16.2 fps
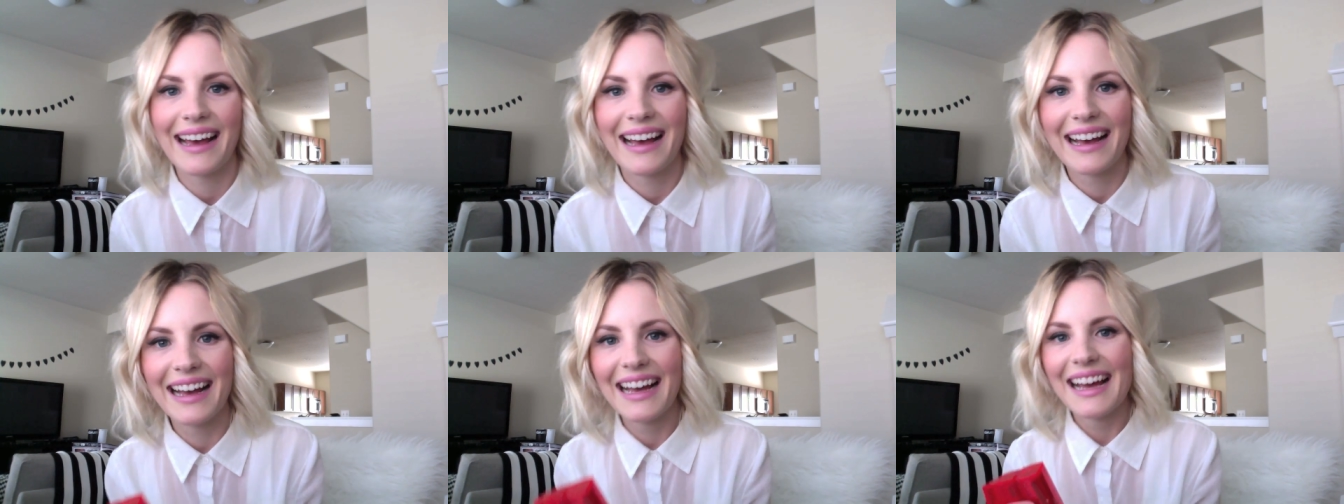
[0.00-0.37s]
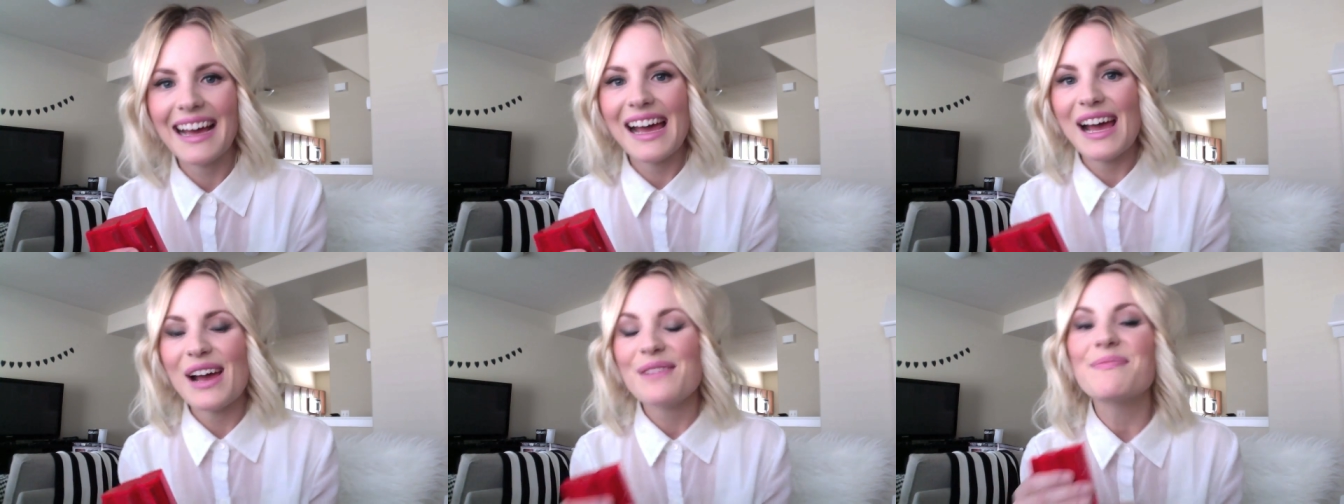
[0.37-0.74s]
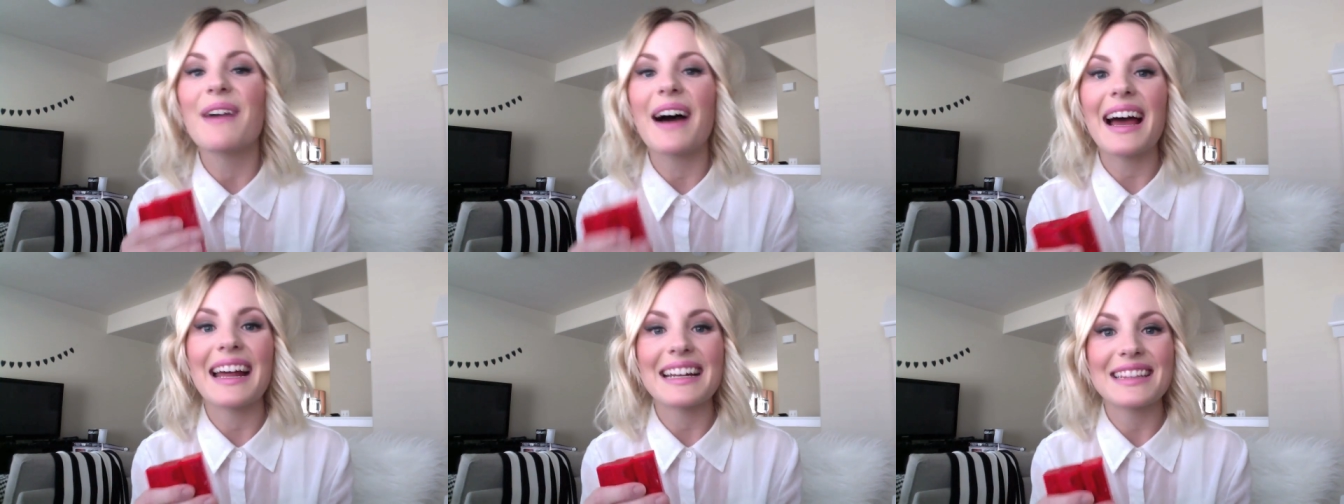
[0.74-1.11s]

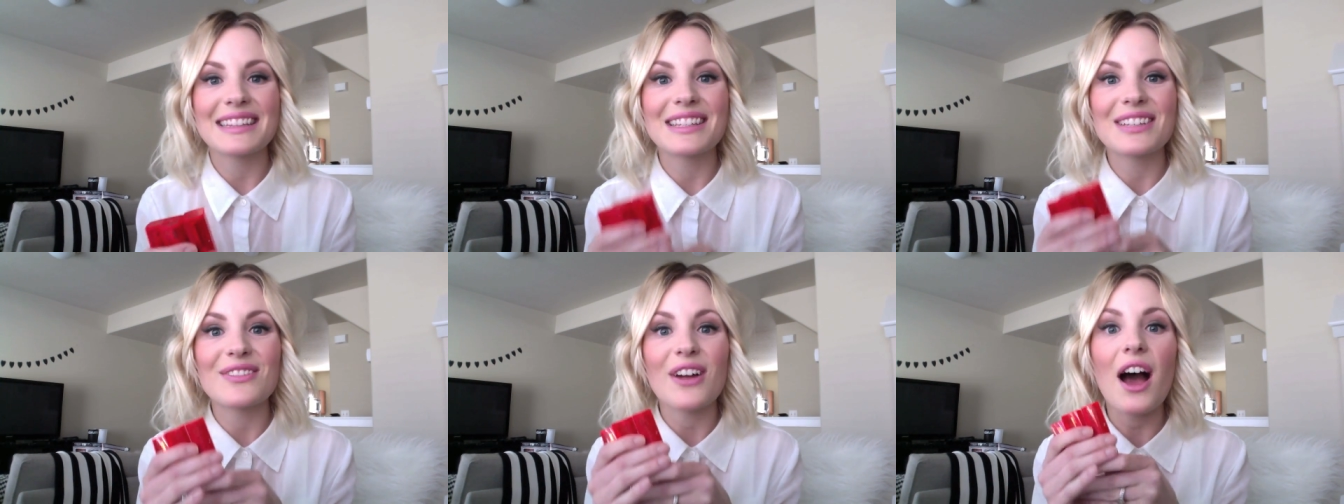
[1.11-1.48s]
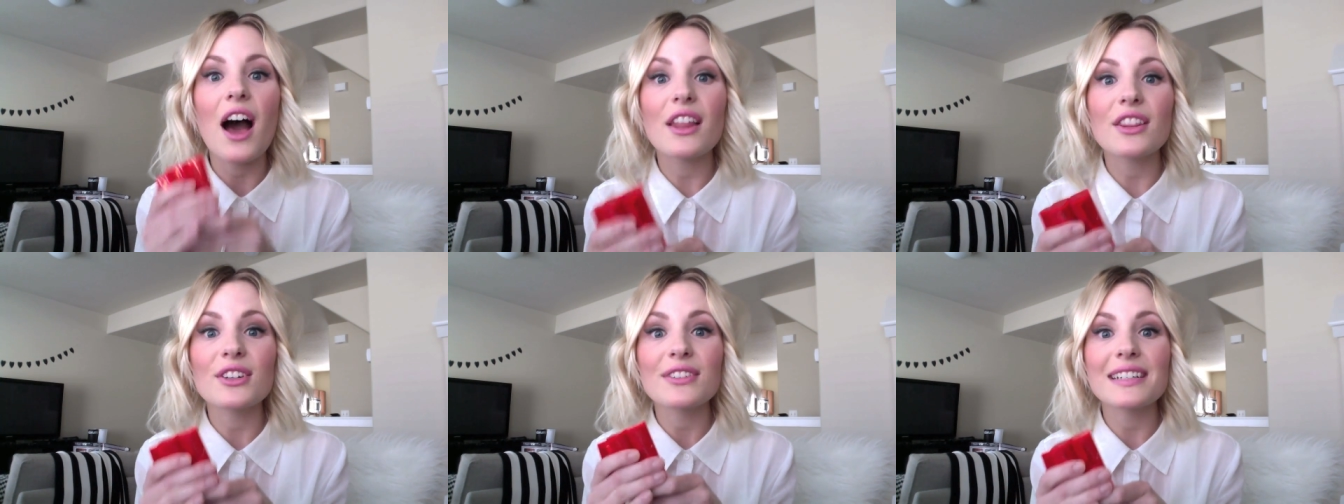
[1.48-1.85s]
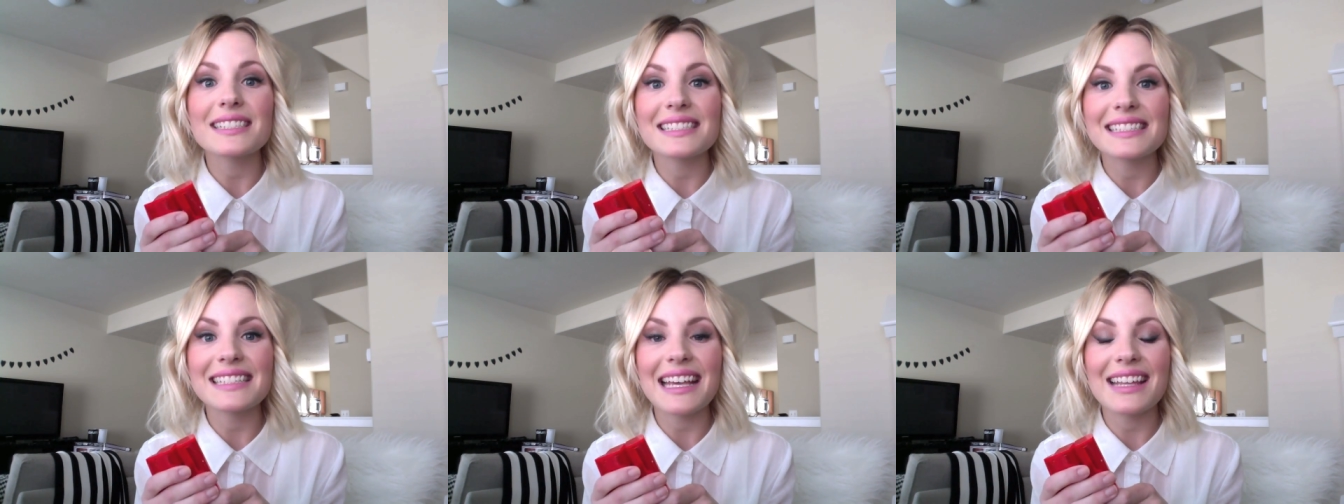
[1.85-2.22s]
but the other
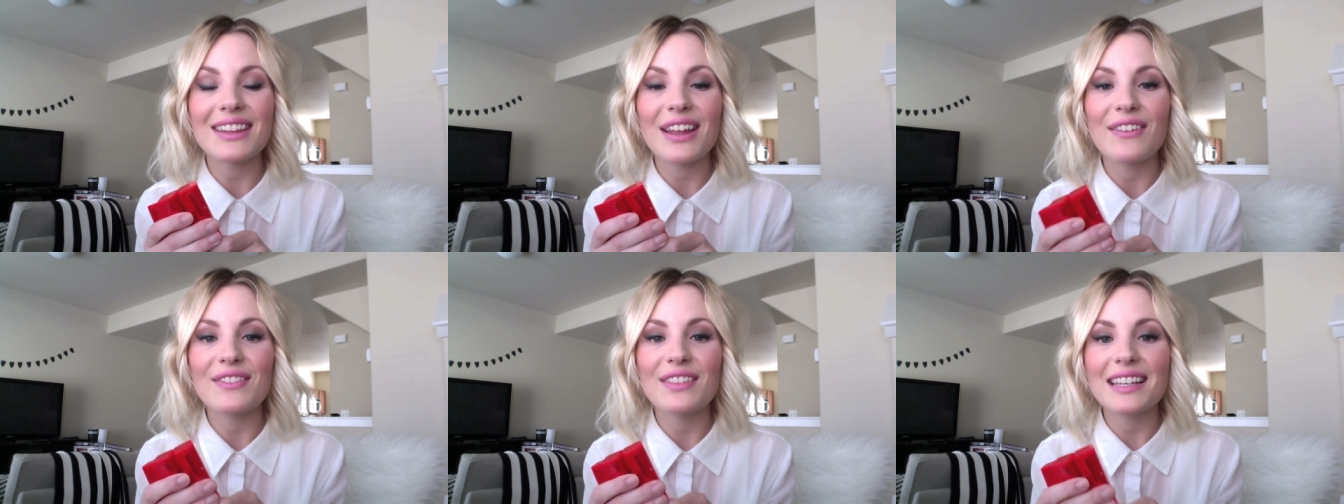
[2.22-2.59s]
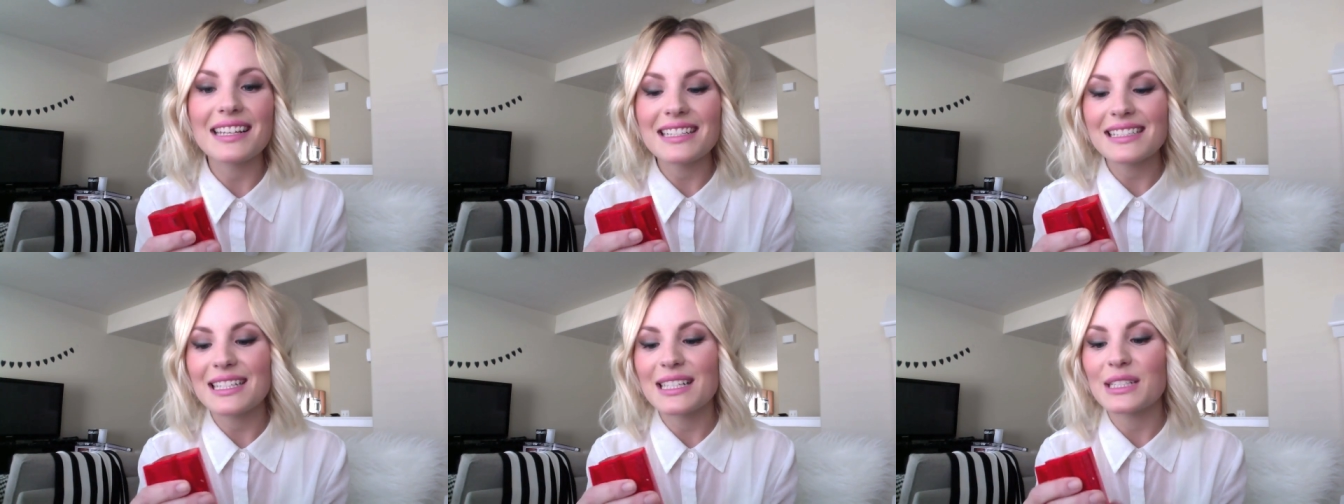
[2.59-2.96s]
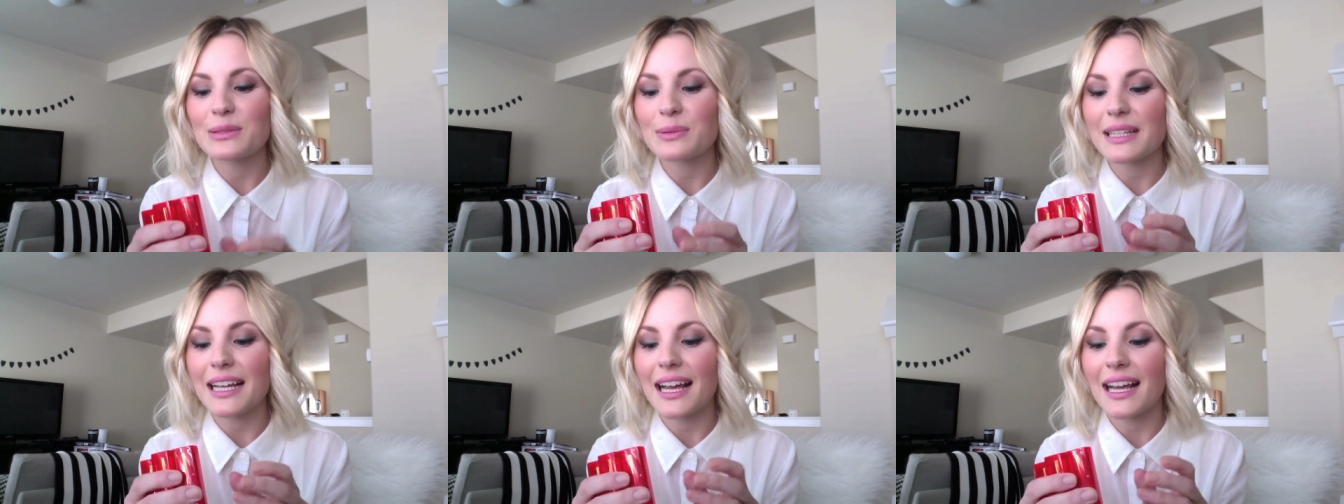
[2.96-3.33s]
reasons I love these is
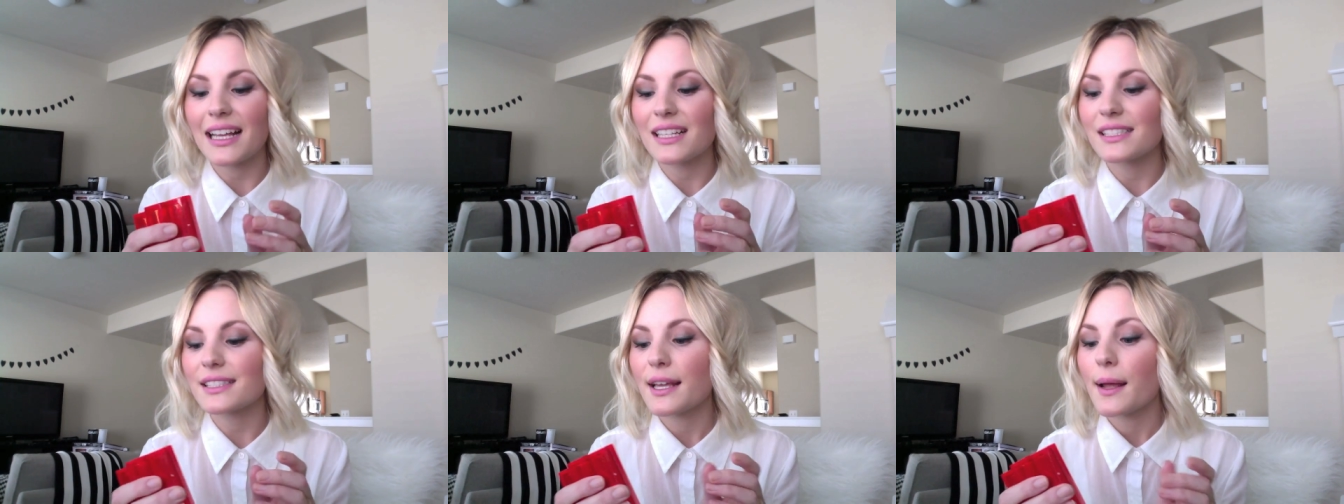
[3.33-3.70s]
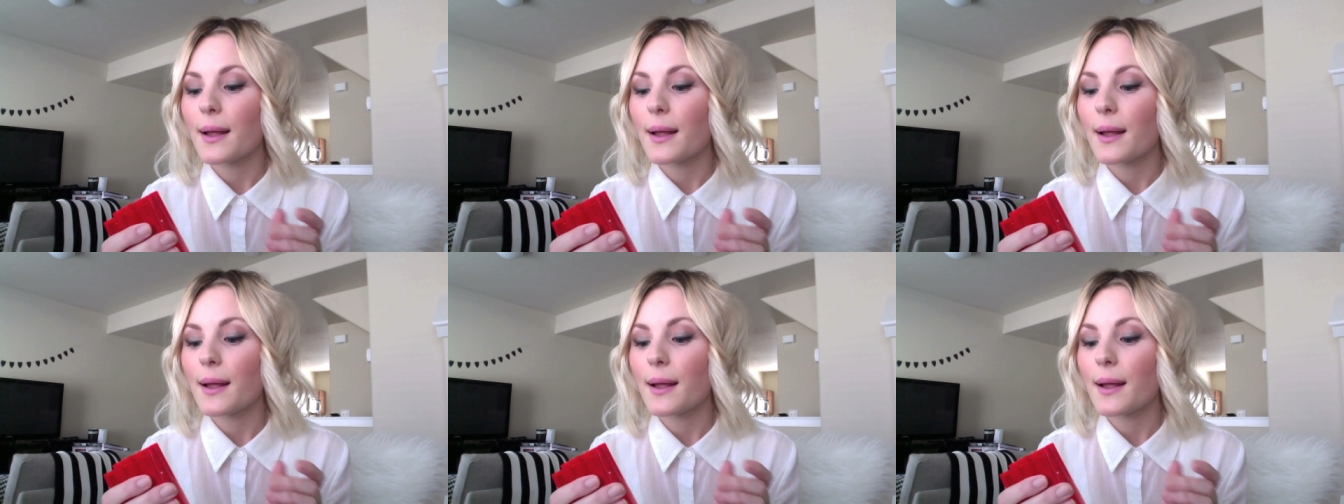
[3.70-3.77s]
because